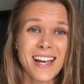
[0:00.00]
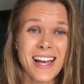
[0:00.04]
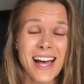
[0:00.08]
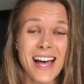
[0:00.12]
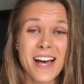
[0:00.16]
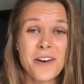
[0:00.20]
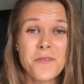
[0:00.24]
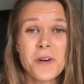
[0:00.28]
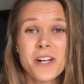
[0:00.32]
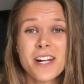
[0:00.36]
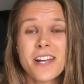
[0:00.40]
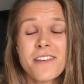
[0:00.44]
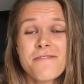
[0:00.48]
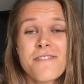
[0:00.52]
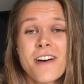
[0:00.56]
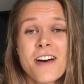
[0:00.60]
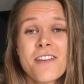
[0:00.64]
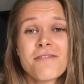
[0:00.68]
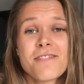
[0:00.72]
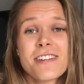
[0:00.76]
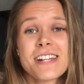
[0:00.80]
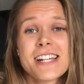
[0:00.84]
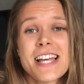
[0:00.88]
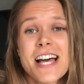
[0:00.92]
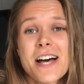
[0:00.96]
And what I
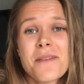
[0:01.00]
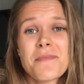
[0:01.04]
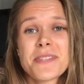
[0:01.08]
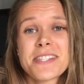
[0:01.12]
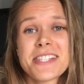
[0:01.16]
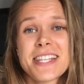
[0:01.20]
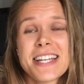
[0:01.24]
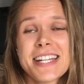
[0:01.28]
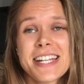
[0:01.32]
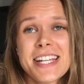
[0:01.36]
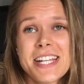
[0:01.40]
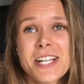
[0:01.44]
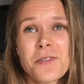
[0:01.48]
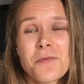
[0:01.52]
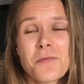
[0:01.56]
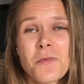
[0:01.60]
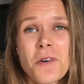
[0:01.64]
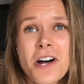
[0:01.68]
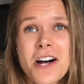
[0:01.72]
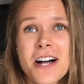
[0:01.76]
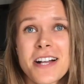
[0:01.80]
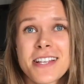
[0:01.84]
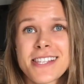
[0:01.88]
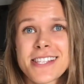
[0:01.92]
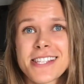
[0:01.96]
found really upsetting
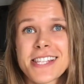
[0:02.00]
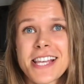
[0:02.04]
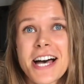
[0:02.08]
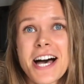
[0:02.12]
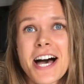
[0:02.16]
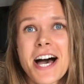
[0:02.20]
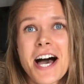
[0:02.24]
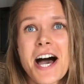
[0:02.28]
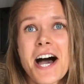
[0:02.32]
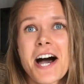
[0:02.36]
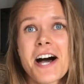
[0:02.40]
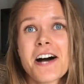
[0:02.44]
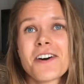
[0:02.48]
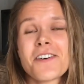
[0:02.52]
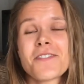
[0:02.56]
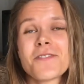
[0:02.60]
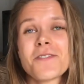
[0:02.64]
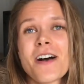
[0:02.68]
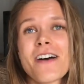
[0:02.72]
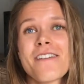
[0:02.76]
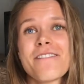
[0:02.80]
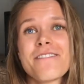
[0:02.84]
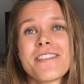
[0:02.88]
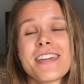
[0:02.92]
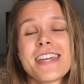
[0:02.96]
was
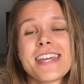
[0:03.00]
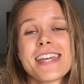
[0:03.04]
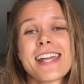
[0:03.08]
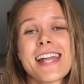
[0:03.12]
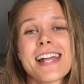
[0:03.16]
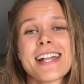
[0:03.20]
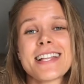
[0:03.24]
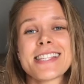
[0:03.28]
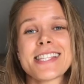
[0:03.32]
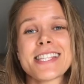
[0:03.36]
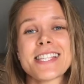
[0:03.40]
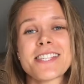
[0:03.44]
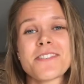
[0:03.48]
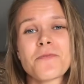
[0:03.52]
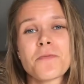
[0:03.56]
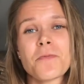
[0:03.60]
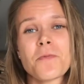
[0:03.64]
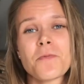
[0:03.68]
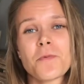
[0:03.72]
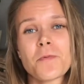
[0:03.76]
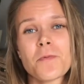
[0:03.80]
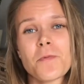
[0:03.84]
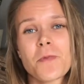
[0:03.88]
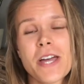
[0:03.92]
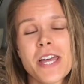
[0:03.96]
how vegans
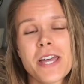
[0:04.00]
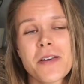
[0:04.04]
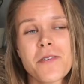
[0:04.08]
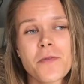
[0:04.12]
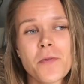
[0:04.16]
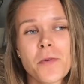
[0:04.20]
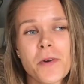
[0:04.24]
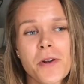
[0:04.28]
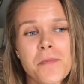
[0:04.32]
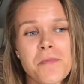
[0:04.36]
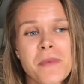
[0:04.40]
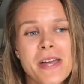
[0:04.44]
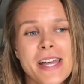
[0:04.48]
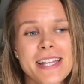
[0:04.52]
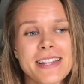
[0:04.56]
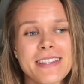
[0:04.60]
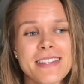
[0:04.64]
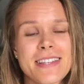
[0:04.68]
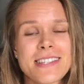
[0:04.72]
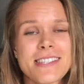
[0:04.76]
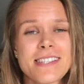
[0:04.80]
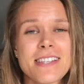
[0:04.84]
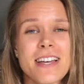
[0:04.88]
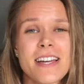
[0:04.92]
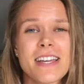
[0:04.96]
were made
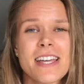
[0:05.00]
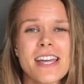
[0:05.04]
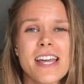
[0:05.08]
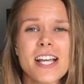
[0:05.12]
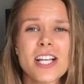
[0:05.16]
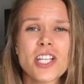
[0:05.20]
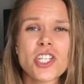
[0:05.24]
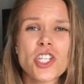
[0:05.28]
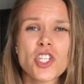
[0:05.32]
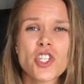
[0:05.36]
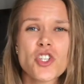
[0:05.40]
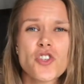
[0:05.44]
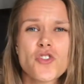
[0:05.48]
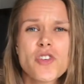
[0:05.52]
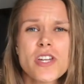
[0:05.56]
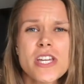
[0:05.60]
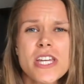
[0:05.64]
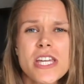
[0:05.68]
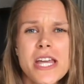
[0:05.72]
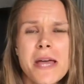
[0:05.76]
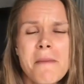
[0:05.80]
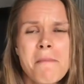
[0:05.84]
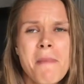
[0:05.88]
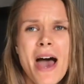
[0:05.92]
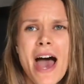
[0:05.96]
these like
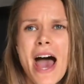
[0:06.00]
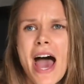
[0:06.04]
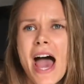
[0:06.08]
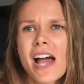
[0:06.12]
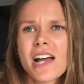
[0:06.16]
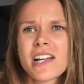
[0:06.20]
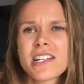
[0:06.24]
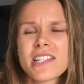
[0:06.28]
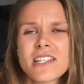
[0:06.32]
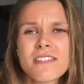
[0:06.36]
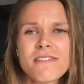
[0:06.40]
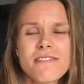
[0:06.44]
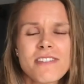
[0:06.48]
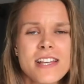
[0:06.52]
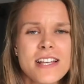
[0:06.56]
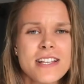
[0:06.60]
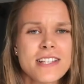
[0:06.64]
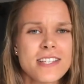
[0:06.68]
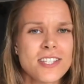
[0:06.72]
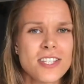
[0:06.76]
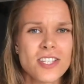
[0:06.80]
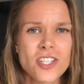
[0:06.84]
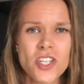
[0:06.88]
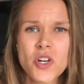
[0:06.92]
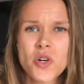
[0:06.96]
extreme
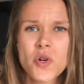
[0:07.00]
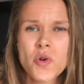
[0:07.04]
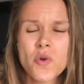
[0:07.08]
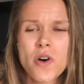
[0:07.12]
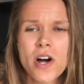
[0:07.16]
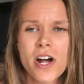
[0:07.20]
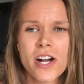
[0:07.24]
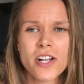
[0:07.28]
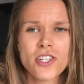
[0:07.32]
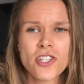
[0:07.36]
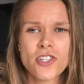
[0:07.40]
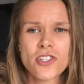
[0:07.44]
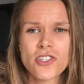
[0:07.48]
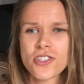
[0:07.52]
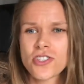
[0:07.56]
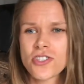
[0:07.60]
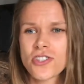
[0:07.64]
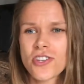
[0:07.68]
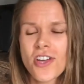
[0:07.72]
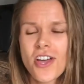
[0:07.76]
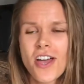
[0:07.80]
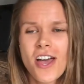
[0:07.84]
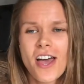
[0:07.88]
activists who are just,